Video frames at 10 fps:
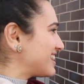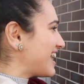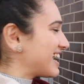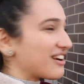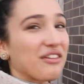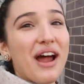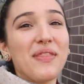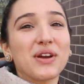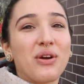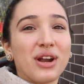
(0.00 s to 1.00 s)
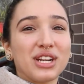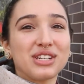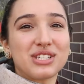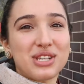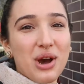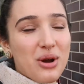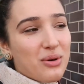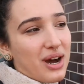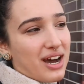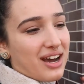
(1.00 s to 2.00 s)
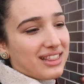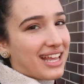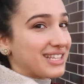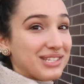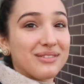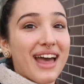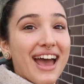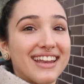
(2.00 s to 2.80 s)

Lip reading: like around the corner. So let's do that.